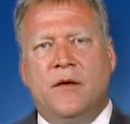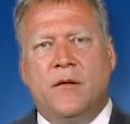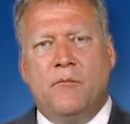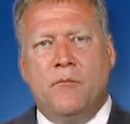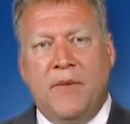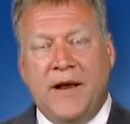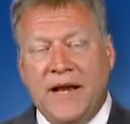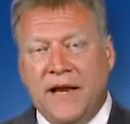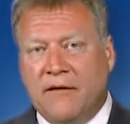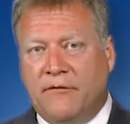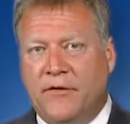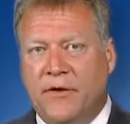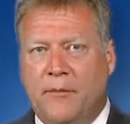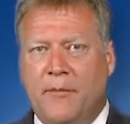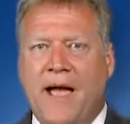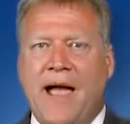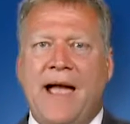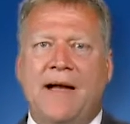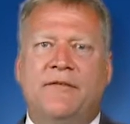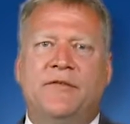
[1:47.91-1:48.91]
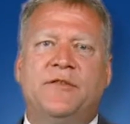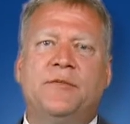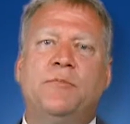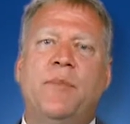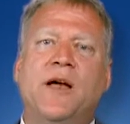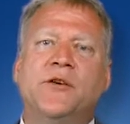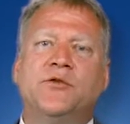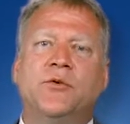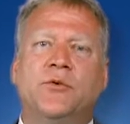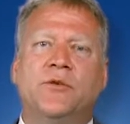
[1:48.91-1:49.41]
Many of them have
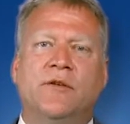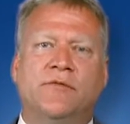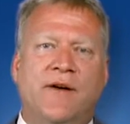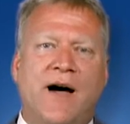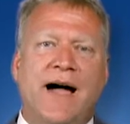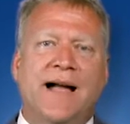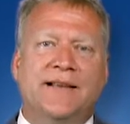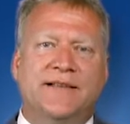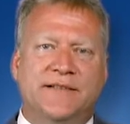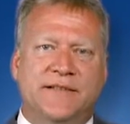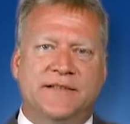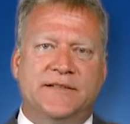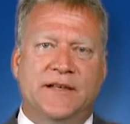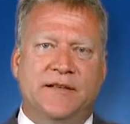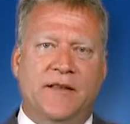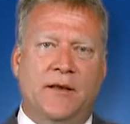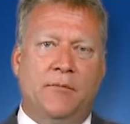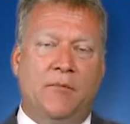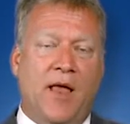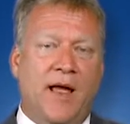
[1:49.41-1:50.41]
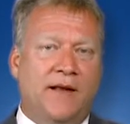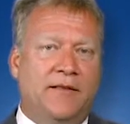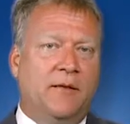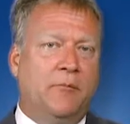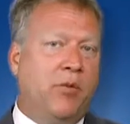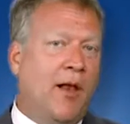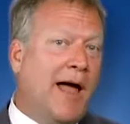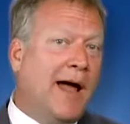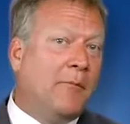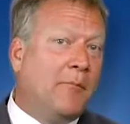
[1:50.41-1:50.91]
special devices in them, like the
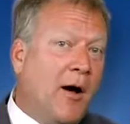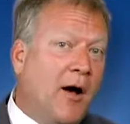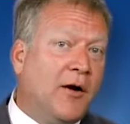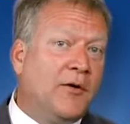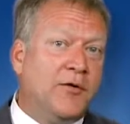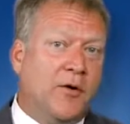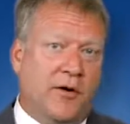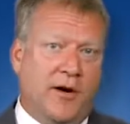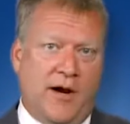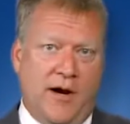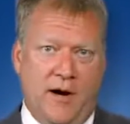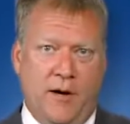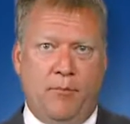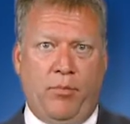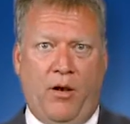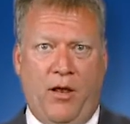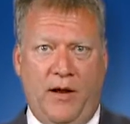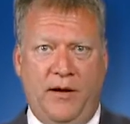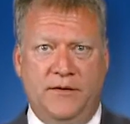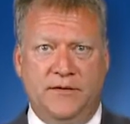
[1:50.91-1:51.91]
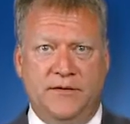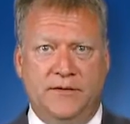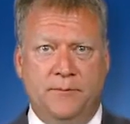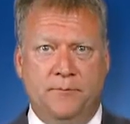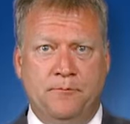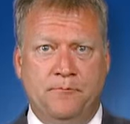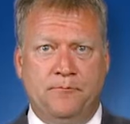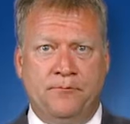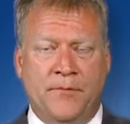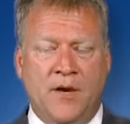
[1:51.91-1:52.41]
black box on the airplanes,
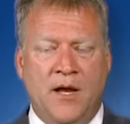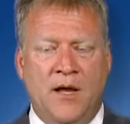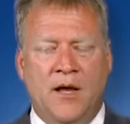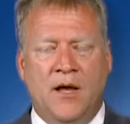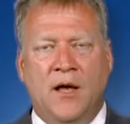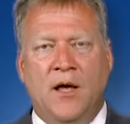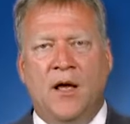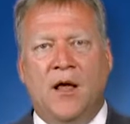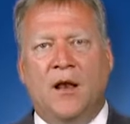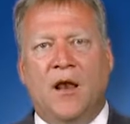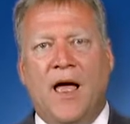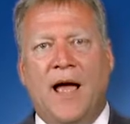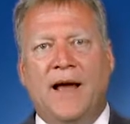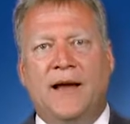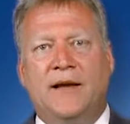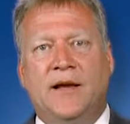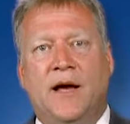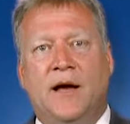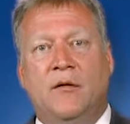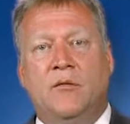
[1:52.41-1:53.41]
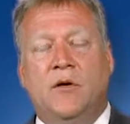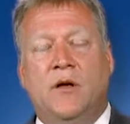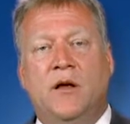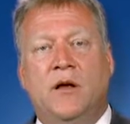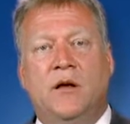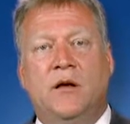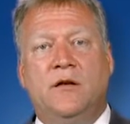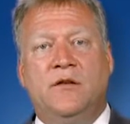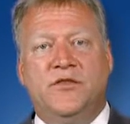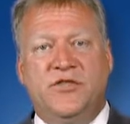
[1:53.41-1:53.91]
like
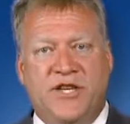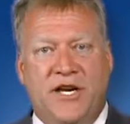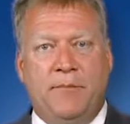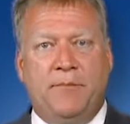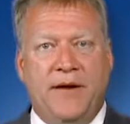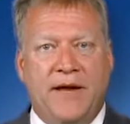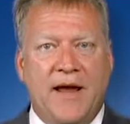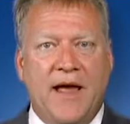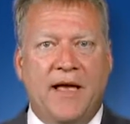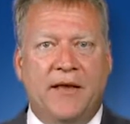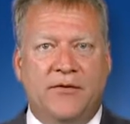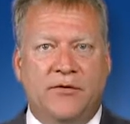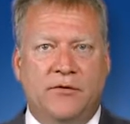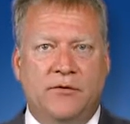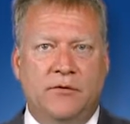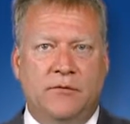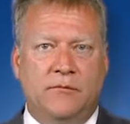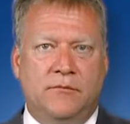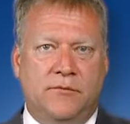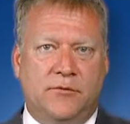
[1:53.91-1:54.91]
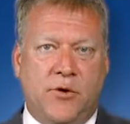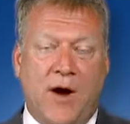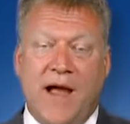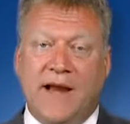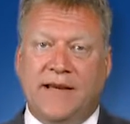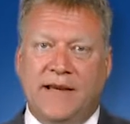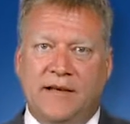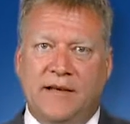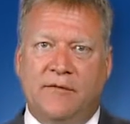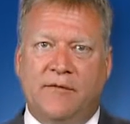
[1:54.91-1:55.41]
GPS
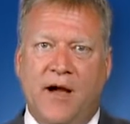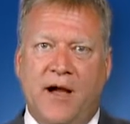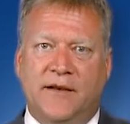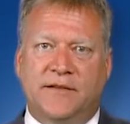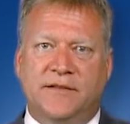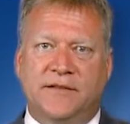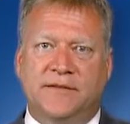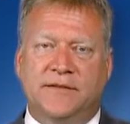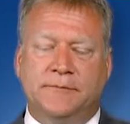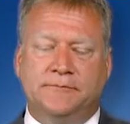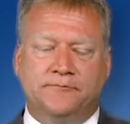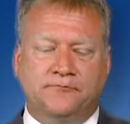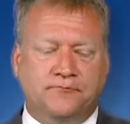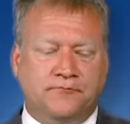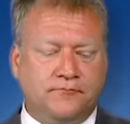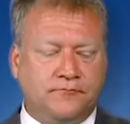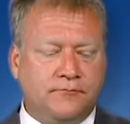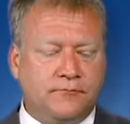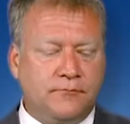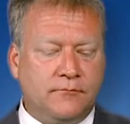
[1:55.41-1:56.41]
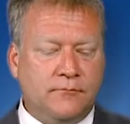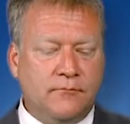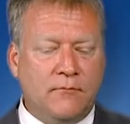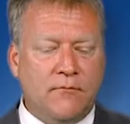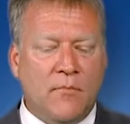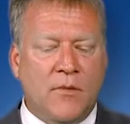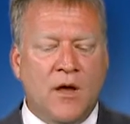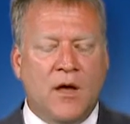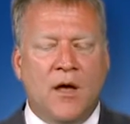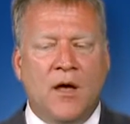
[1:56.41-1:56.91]
tracking devices,
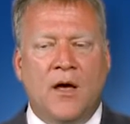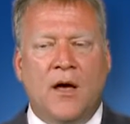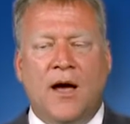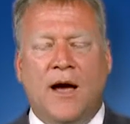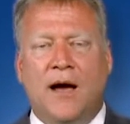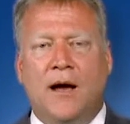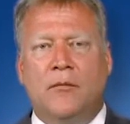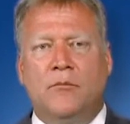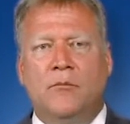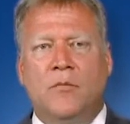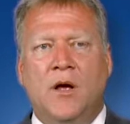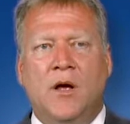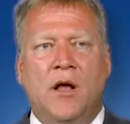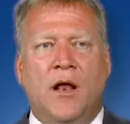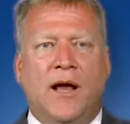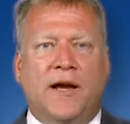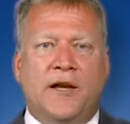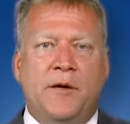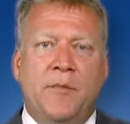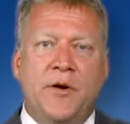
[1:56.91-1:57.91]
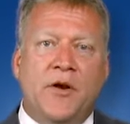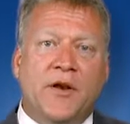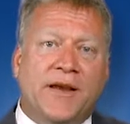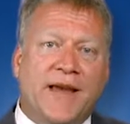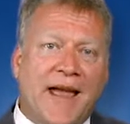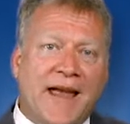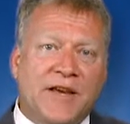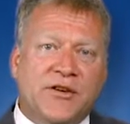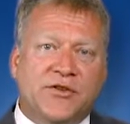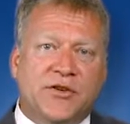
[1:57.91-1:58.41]
like
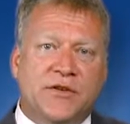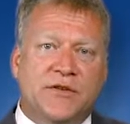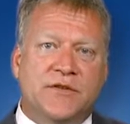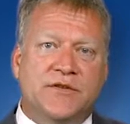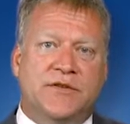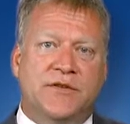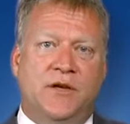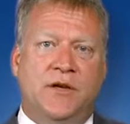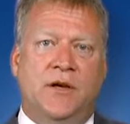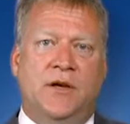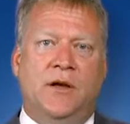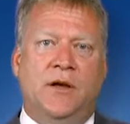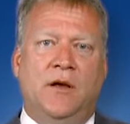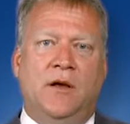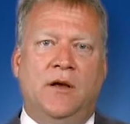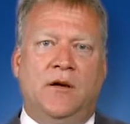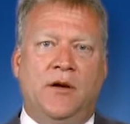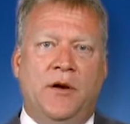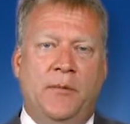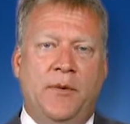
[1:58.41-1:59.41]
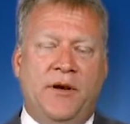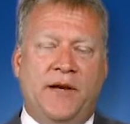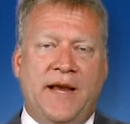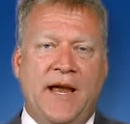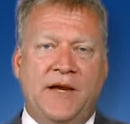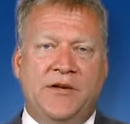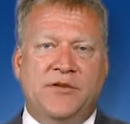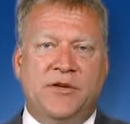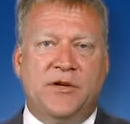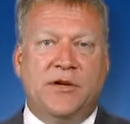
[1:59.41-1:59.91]
communication
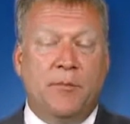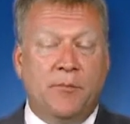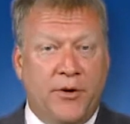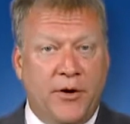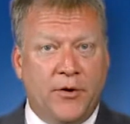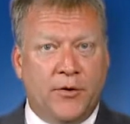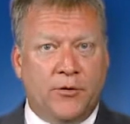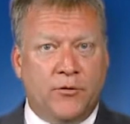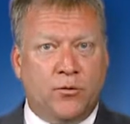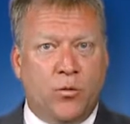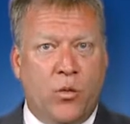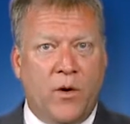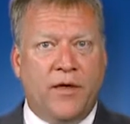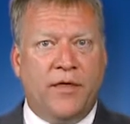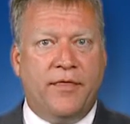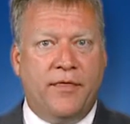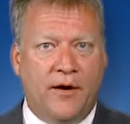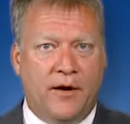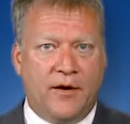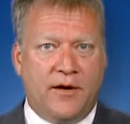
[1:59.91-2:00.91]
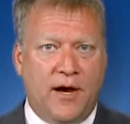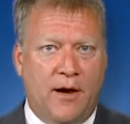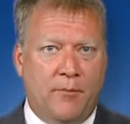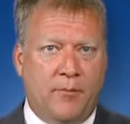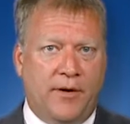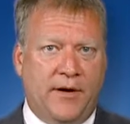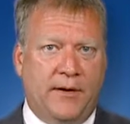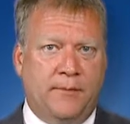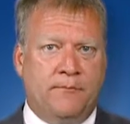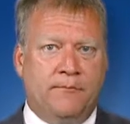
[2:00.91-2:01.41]
computers with their
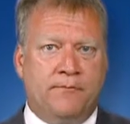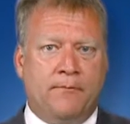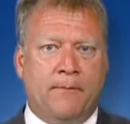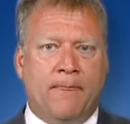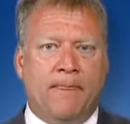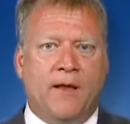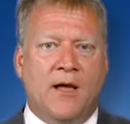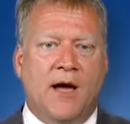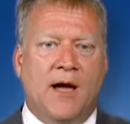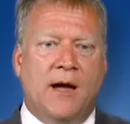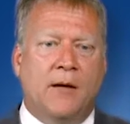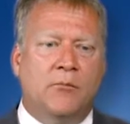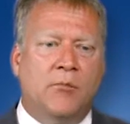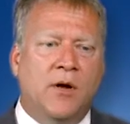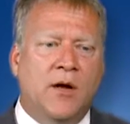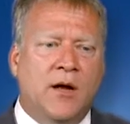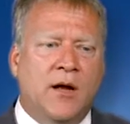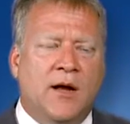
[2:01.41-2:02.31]
company that